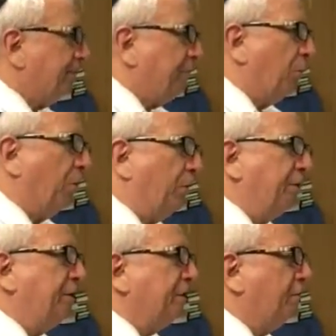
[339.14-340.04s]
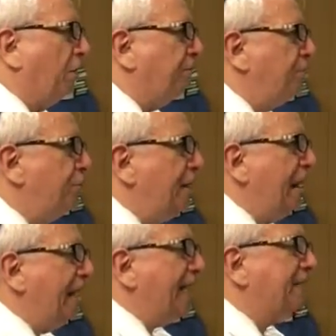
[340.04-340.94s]
the word kof nun
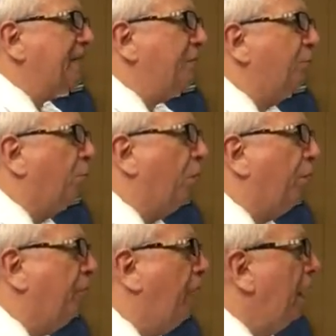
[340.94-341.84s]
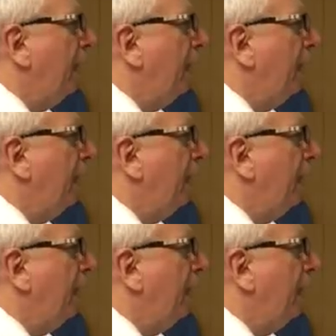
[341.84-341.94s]
hey, it's a word